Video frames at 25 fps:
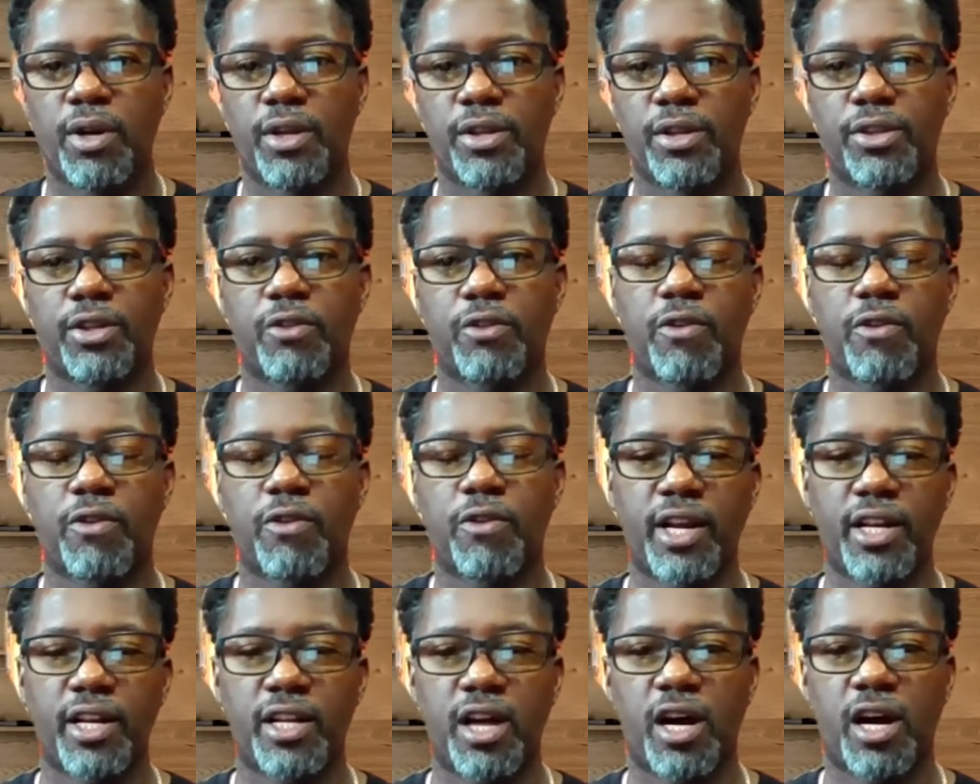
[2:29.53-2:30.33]
with
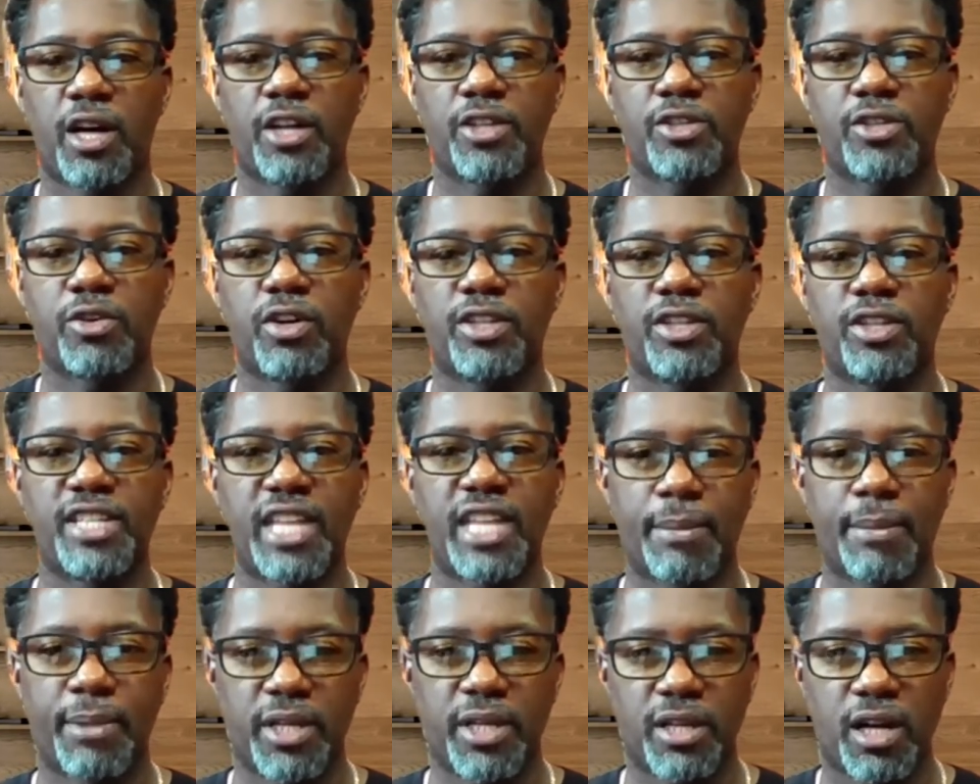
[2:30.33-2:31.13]
credit cards or
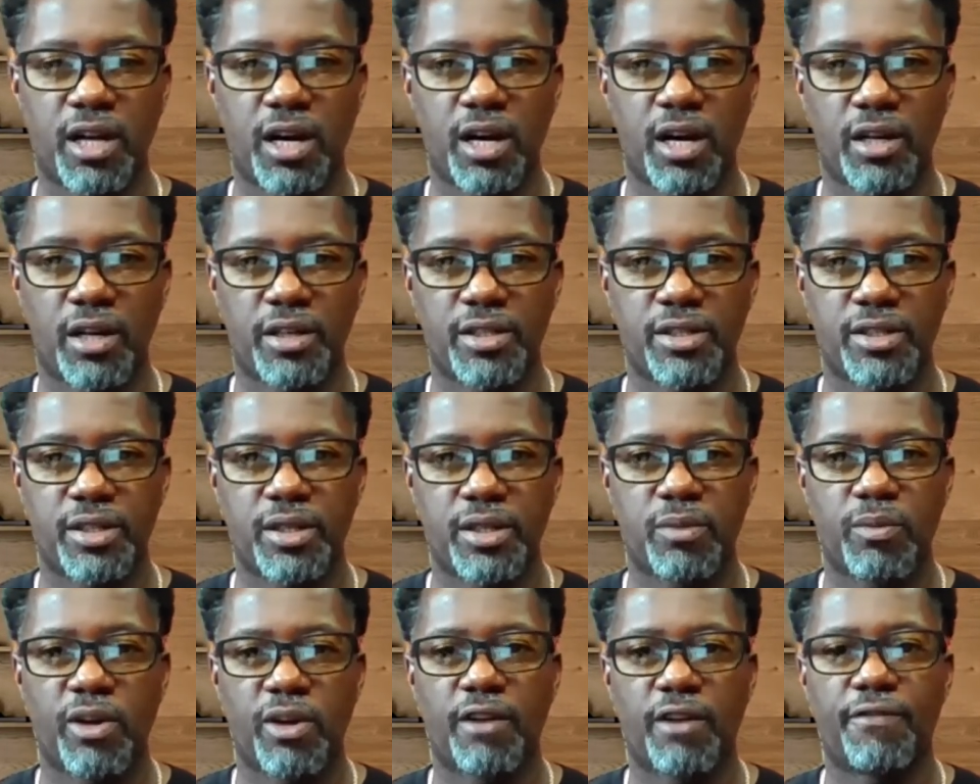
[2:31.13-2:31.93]
debit
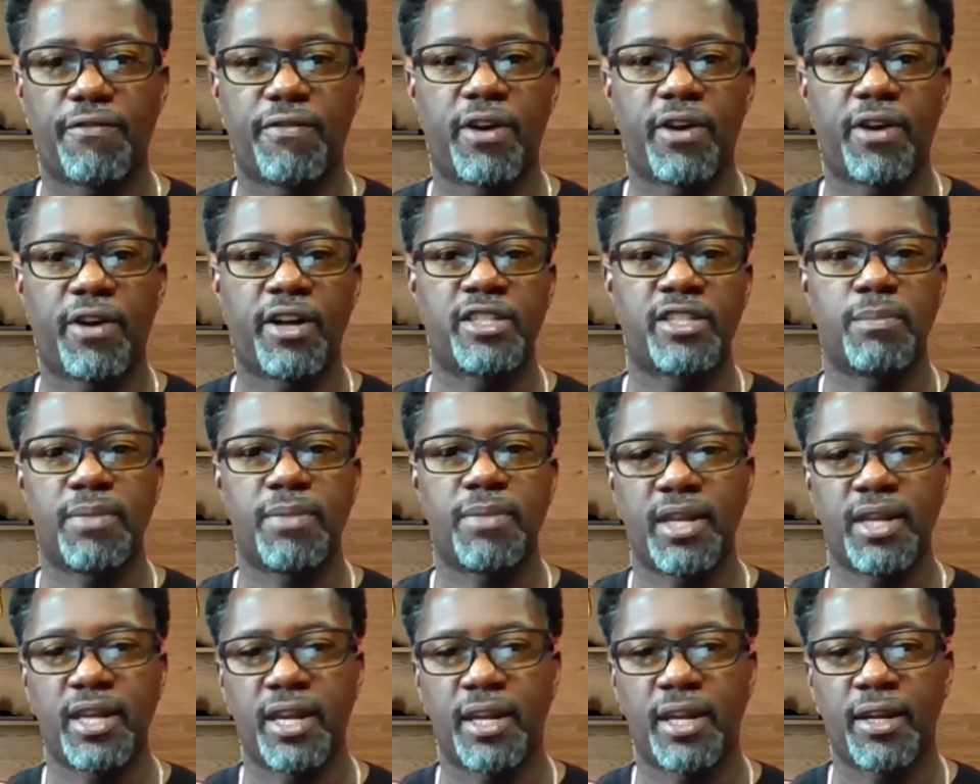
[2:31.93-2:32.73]
cards, where funds
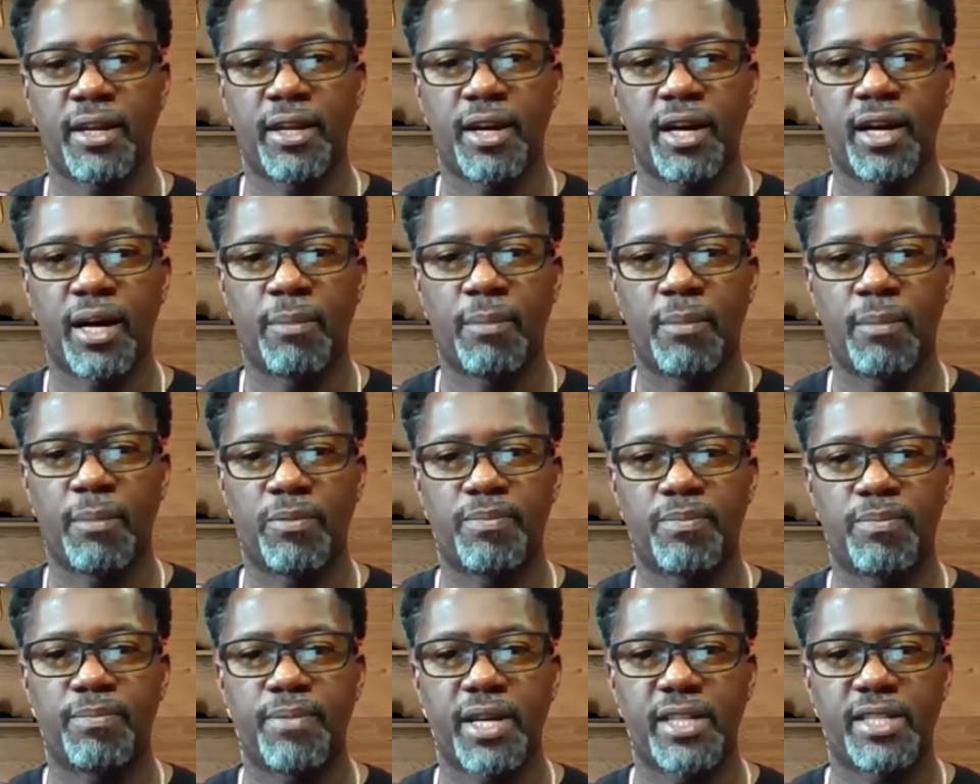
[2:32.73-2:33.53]
are being
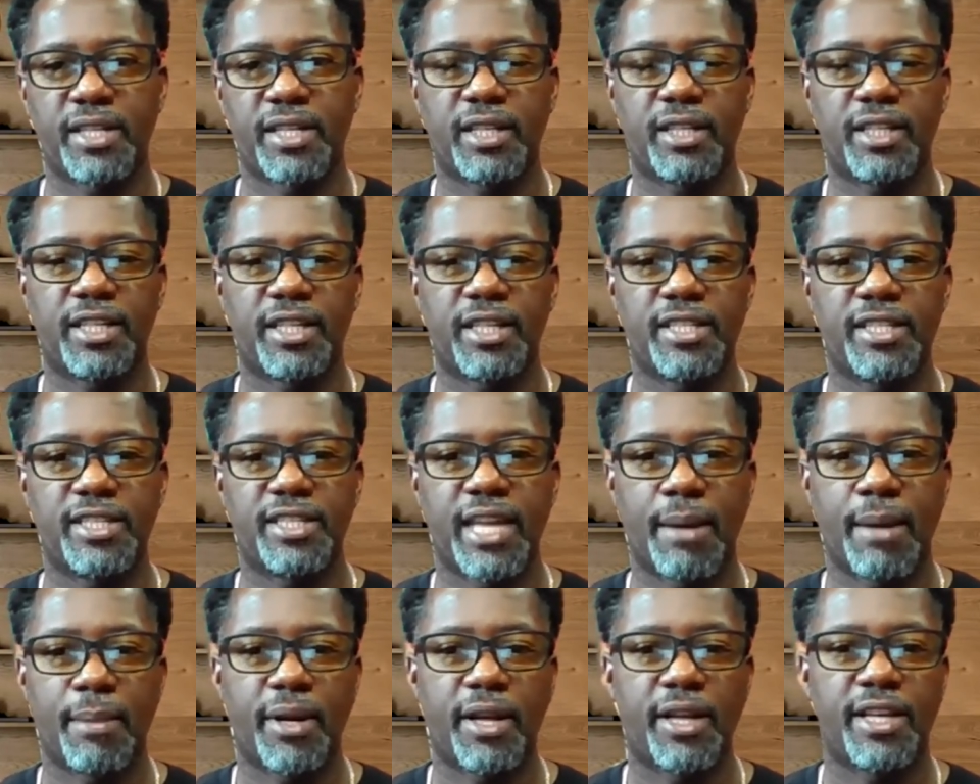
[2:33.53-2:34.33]
basically
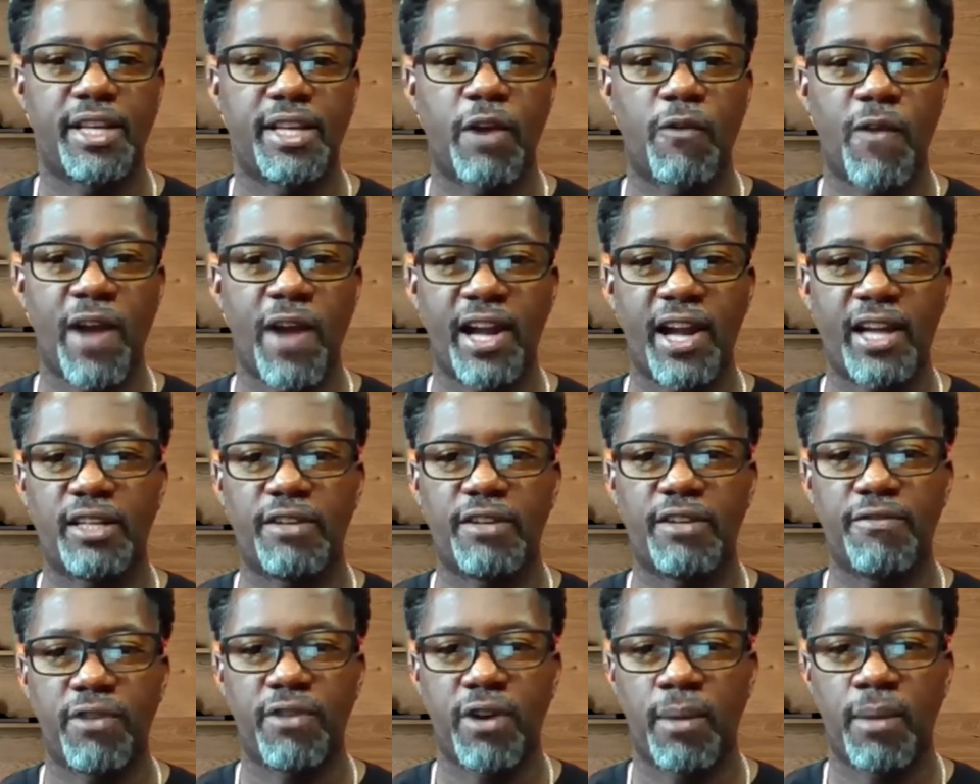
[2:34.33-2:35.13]
debited
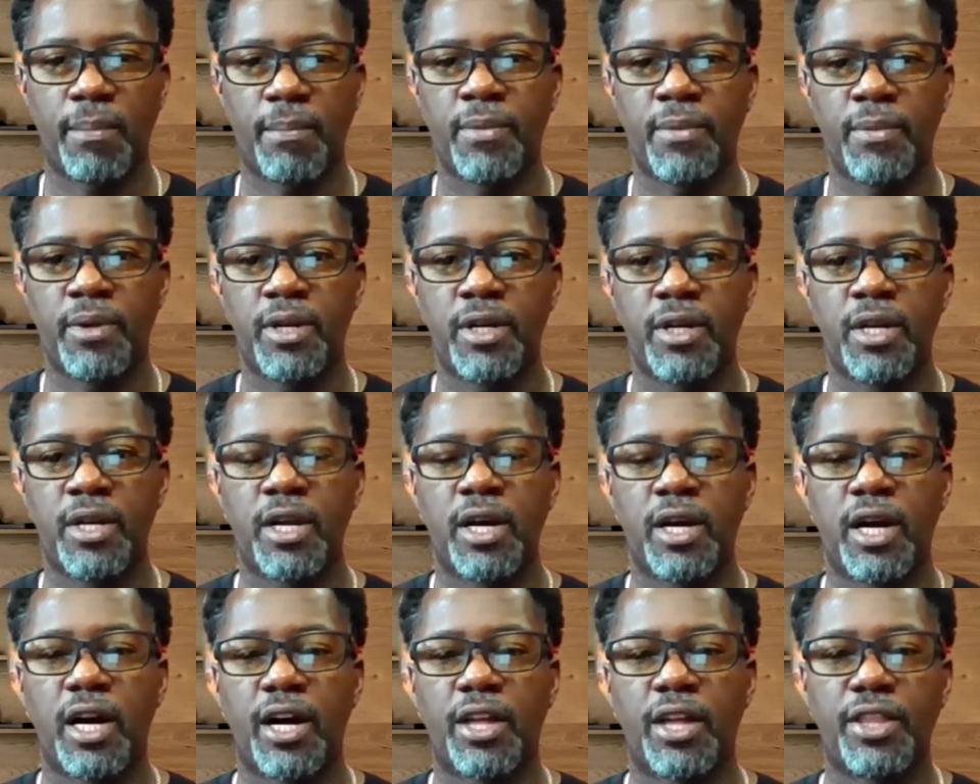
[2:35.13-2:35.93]
directly from
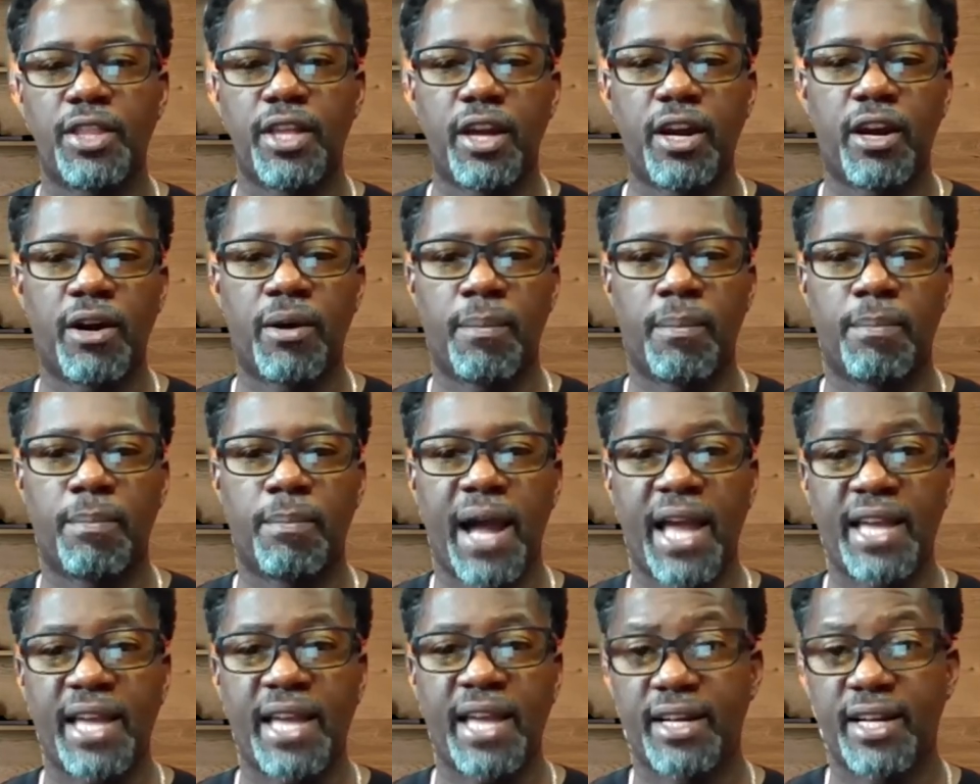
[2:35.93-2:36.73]
their
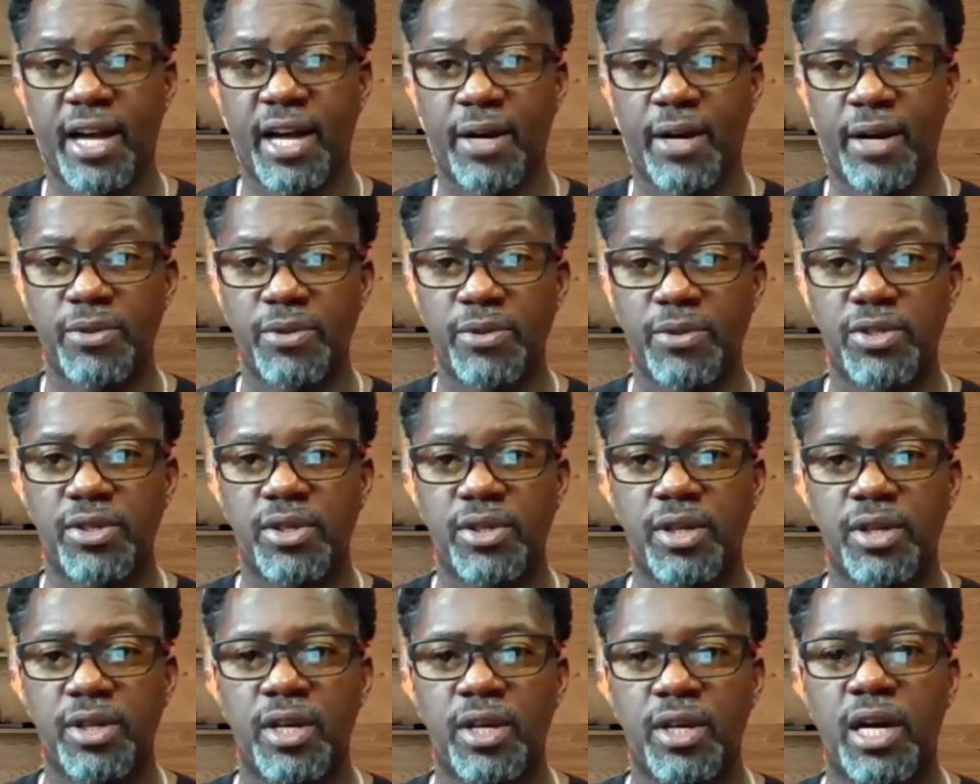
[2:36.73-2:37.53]
bank
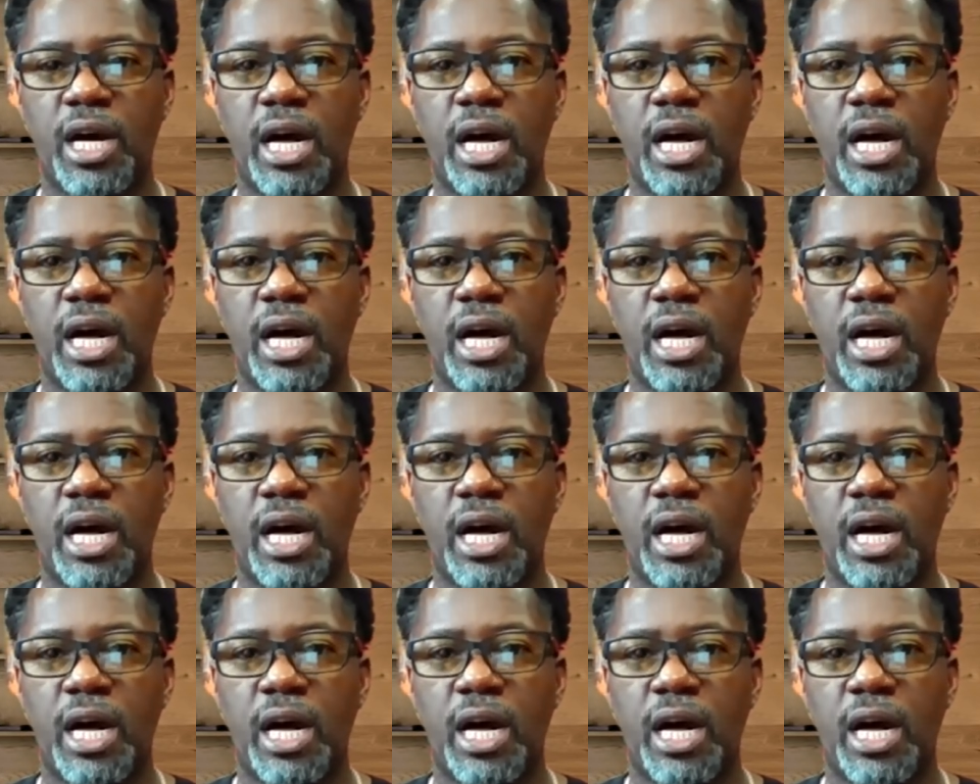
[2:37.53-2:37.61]
accounts.